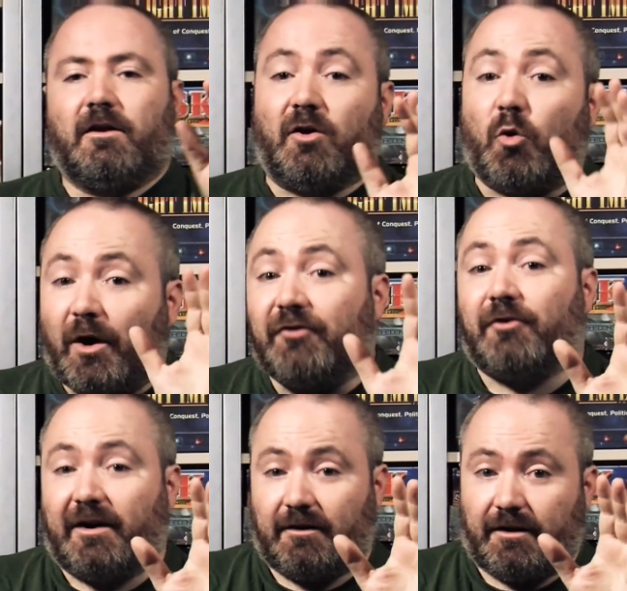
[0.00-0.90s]
Now, quite
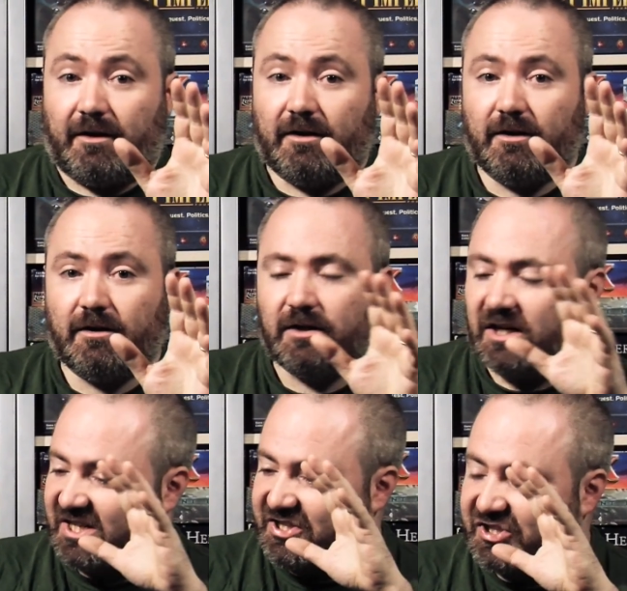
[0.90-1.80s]
frankly,
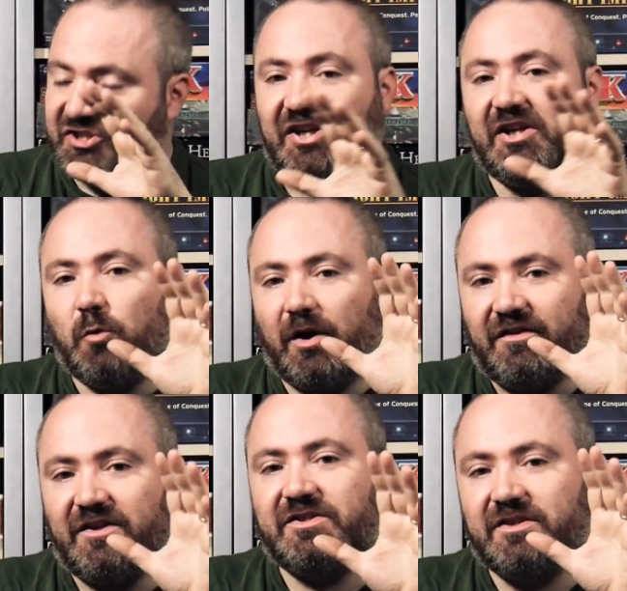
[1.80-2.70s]
I can see why
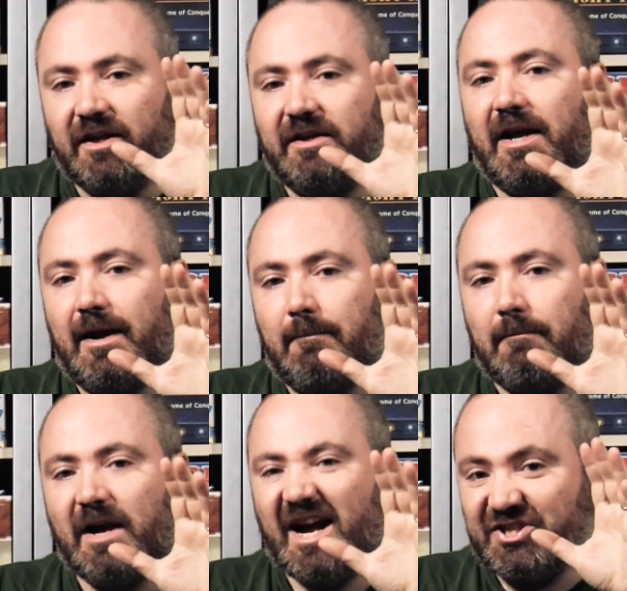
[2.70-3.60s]
this game
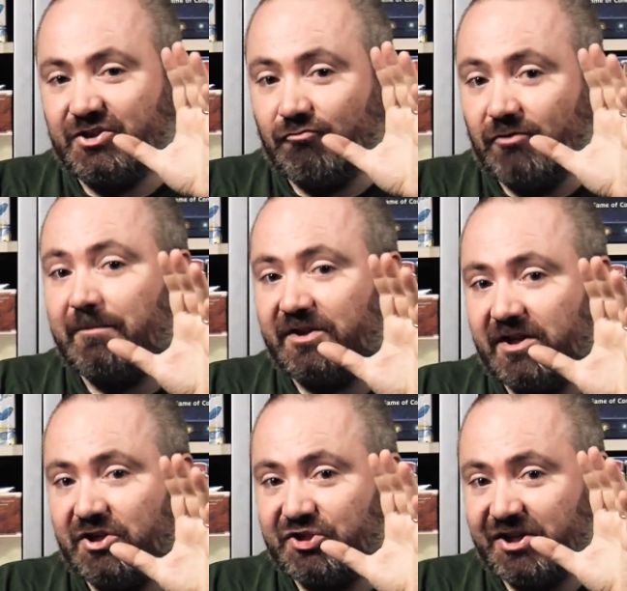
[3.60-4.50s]
has the
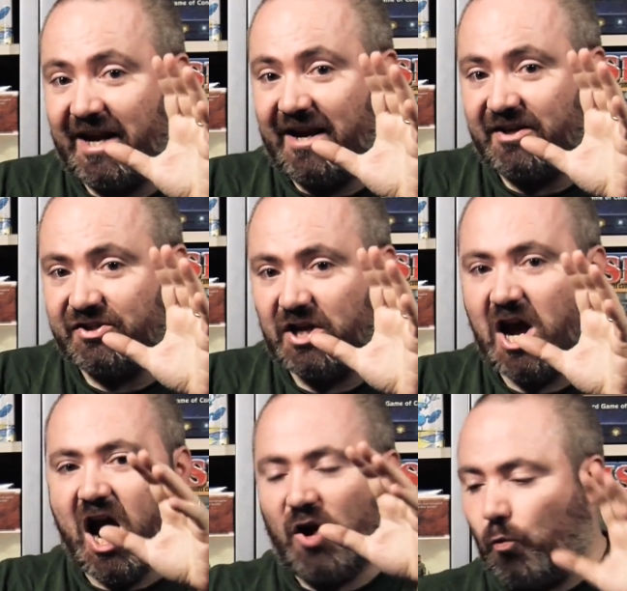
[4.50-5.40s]
reputation it has,
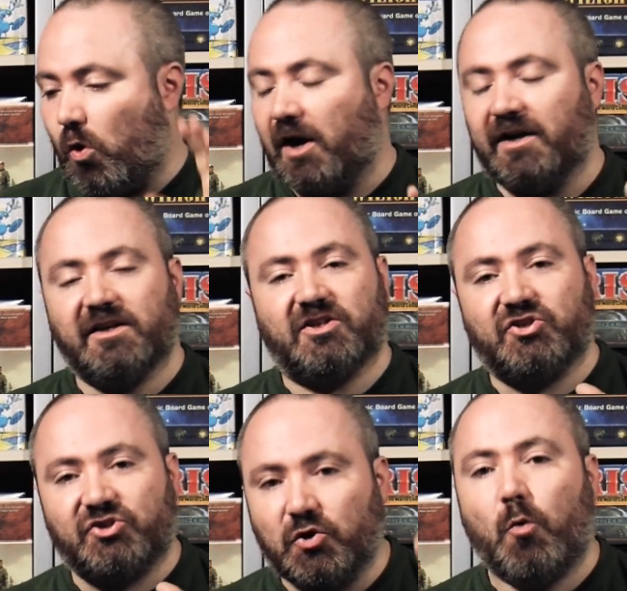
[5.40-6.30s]
and why it
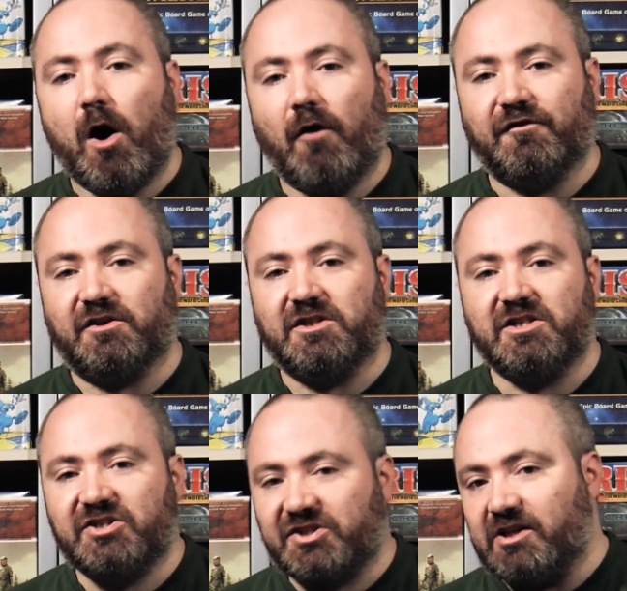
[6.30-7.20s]
so often
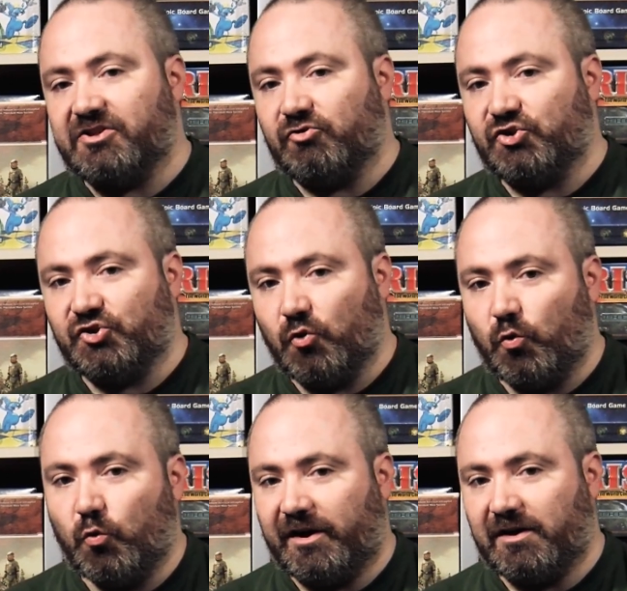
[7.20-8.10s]
sells out so
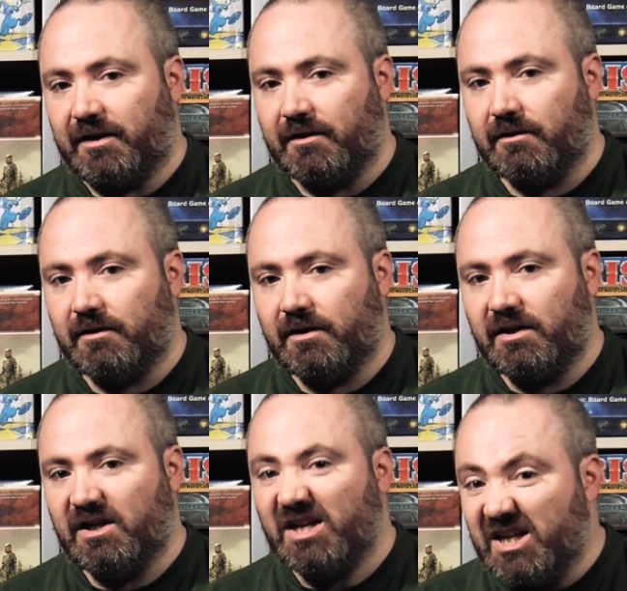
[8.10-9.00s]
quickly.
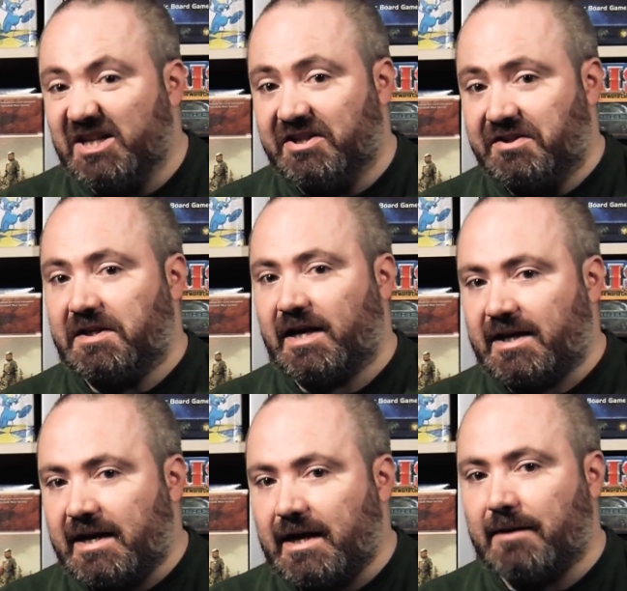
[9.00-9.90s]
It is
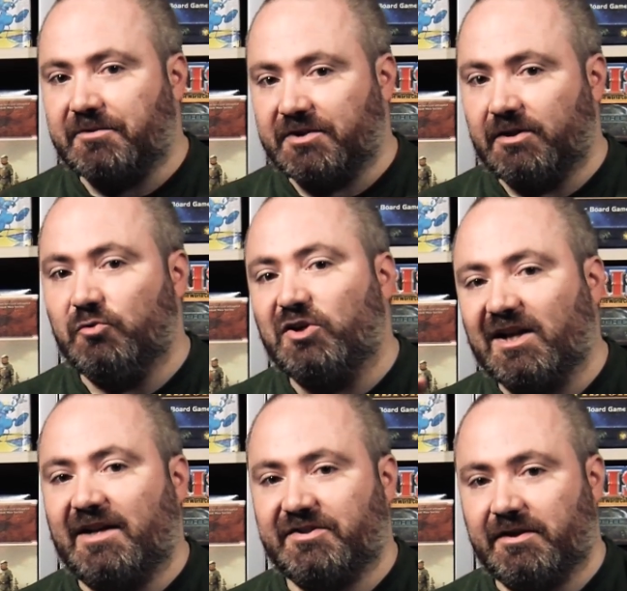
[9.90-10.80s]
an absolute
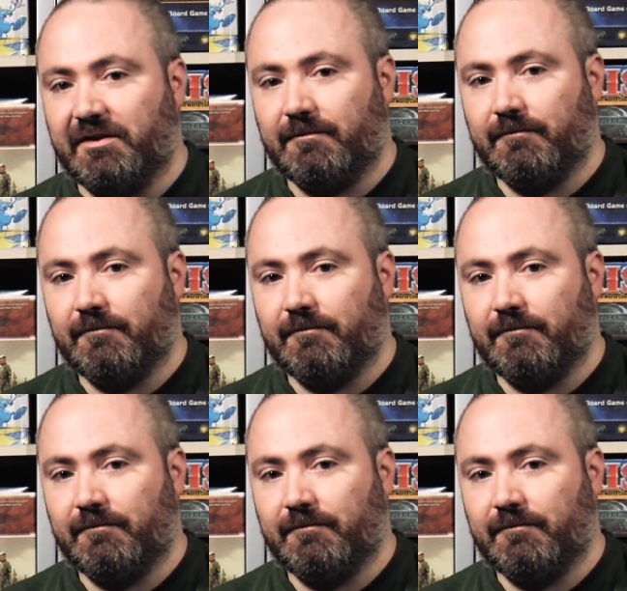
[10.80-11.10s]
classic.